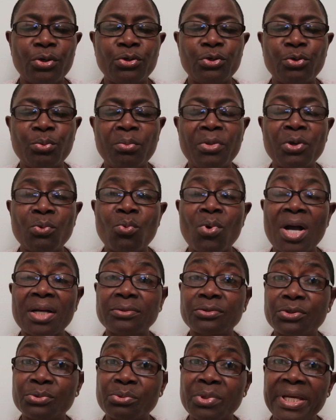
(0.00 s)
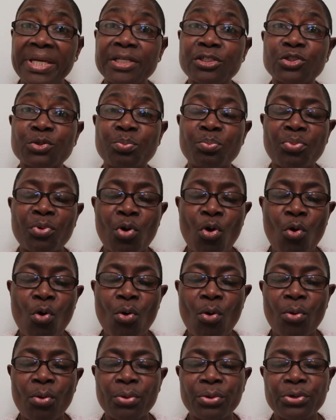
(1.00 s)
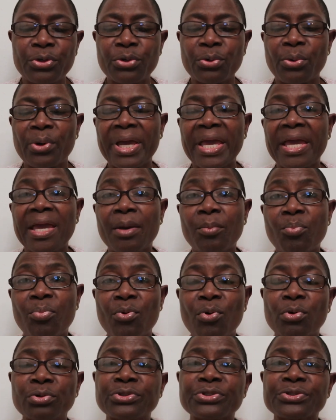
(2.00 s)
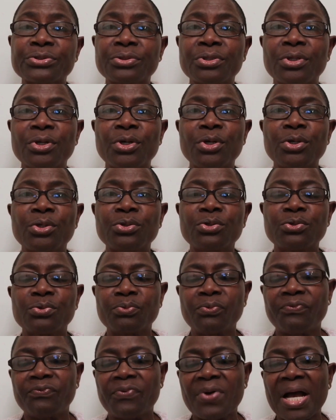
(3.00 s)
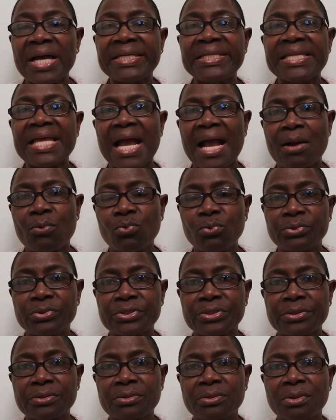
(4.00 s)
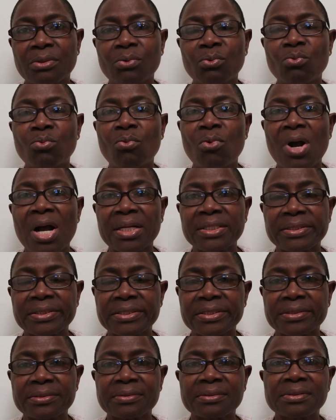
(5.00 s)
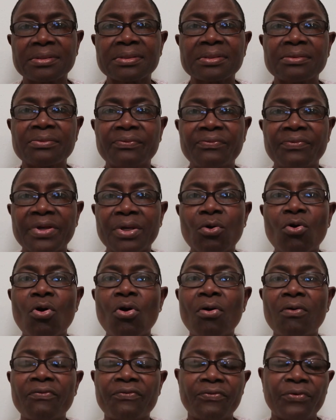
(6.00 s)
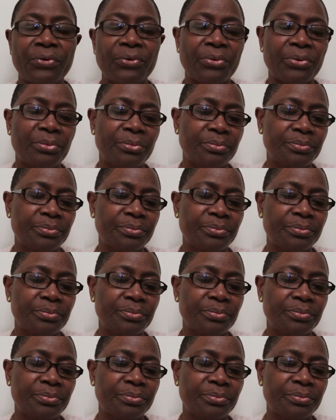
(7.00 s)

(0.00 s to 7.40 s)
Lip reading: You may want to explore your airport to find out what they offer.